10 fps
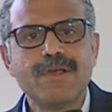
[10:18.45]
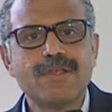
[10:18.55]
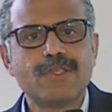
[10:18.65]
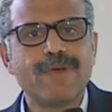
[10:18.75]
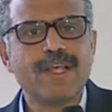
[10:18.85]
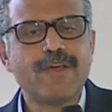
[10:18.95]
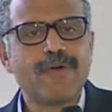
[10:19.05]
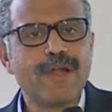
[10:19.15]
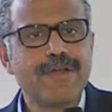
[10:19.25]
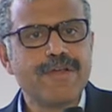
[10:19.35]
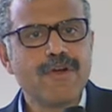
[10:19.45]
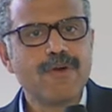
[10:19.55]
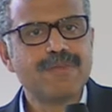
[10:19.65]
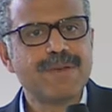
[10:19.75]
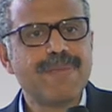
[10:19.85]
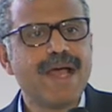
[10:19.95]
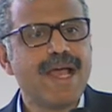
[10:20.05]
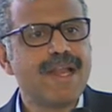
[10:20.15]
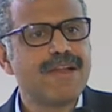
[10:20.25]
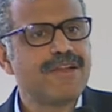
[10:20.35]
So whether you're going to Europe,
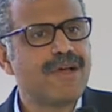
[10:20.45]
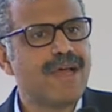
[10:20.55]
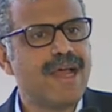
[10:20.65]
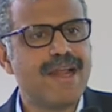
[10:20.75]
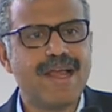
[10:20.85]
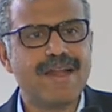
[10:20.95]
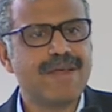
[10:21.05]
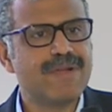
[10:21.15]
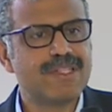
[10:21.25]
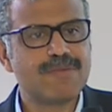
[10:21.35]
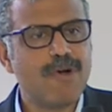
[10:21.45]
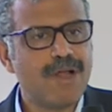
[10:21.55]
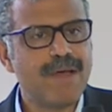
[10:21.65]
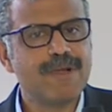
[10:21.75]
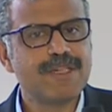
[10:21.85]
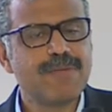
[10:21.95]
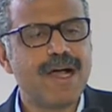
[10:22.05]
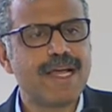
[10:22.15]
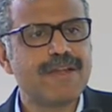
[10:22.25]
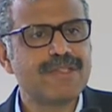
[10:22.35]
Japan, and even small emerging
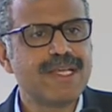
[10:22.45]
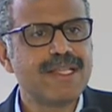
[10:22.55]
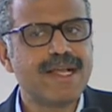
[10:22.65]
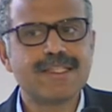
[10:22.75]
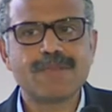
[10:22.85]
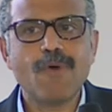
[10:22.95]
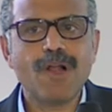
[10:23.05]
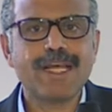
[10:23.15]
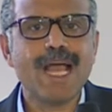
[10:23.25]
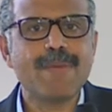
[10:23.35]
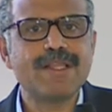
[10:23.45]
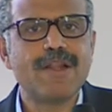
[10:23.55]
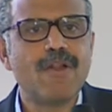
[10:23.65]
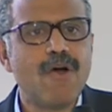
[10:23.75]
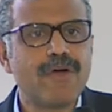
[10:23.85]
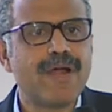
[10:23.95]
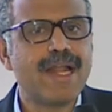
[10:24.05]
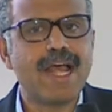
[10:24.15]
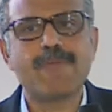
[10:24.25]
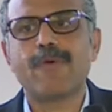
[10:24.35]
market, you see that small cap in the long run
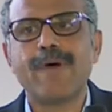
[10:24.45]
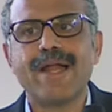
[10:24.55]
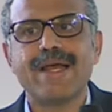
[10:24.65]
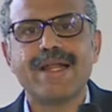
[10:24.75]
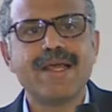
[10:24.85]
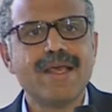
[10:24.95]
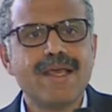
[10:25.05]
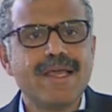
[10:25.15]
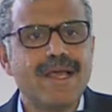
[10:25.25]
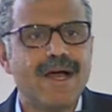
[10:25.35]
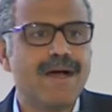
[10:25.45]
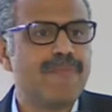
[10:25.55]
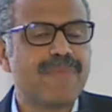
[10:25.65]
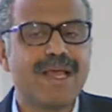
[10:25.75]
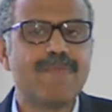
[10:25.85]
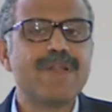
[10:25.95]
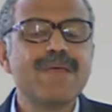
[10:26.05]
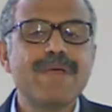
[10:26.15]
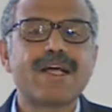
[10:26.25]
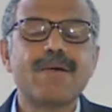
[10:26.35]
have provided a
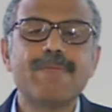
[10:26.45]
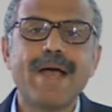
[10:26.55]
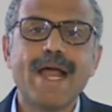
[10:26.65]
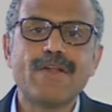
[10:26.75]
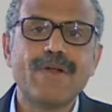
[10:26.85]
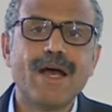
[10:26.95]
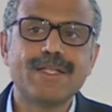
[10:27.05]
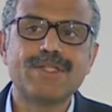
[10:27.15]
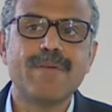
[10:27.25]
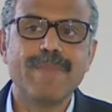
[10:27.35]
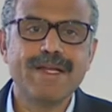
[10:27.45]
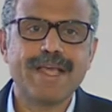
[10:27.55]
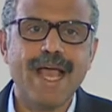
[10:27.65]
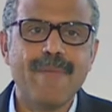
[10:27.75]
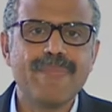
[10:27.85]
premium compared to large and mid cap.